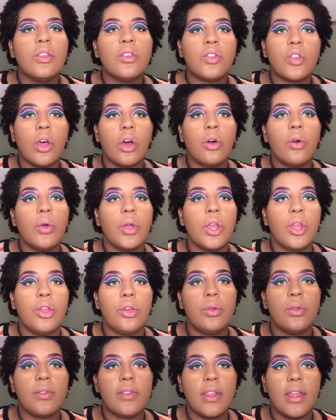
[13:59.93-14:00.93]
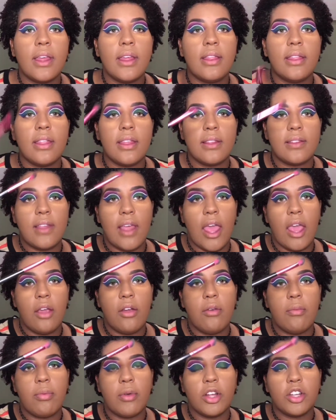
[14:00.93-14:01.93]
So, using this
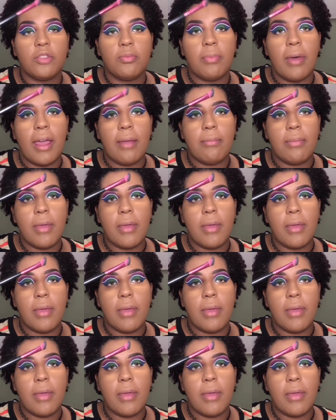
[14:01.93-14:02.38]
angle brush by